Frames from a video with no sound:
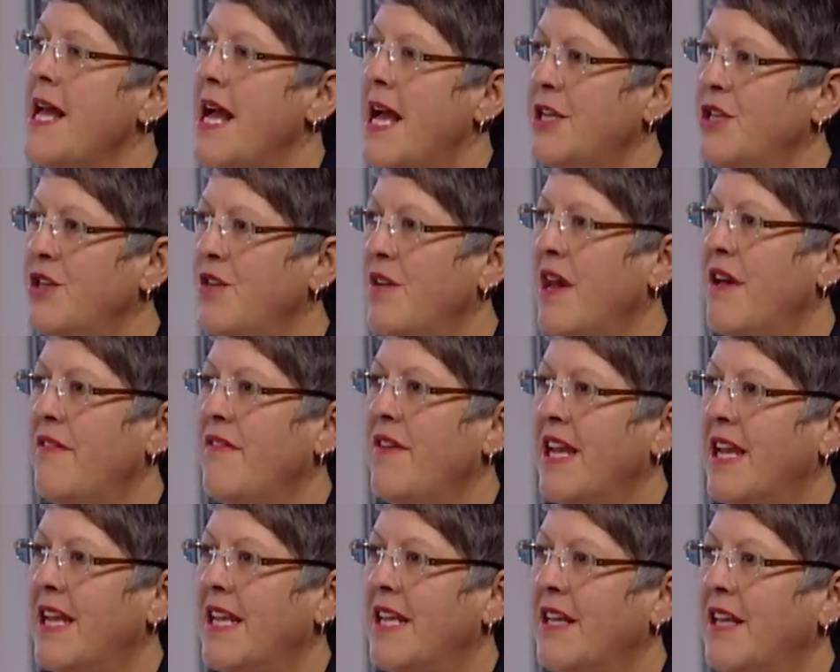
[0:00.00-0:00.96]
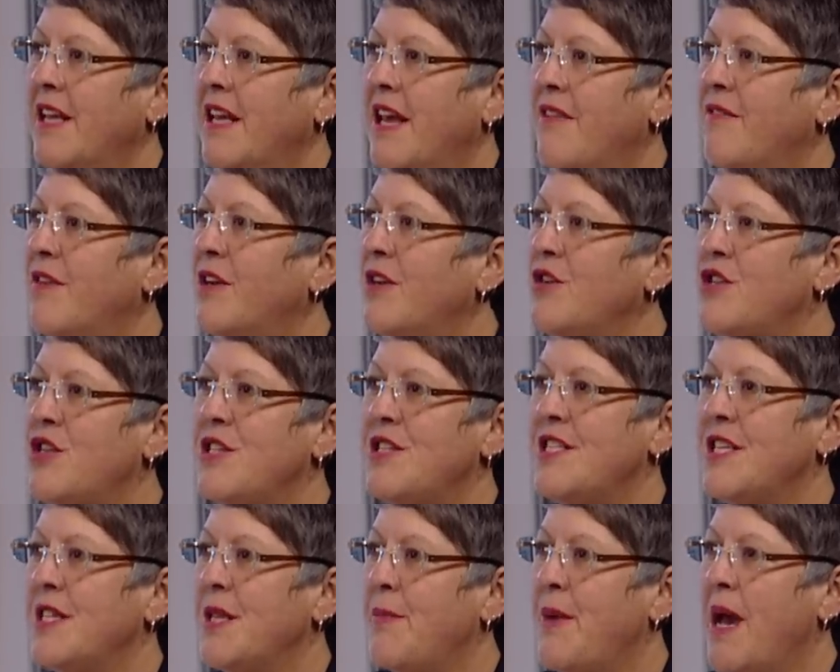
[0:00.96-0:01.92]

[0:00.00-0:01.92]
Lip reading: and do you have any evolutions in the